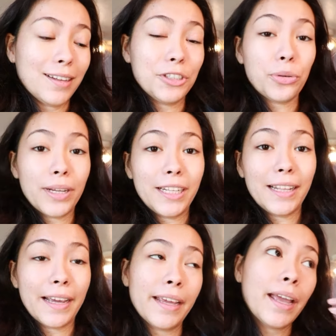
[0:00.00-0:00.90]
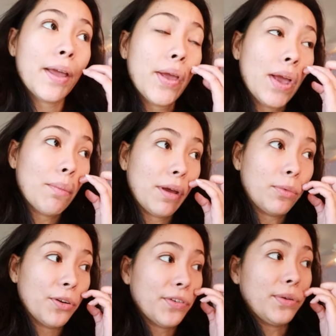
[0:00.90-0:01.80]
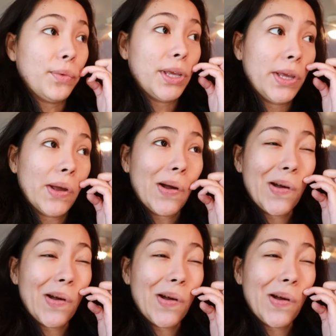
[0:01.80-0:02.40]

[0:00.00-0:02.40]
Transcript: Joanne and I, my boyfriend, we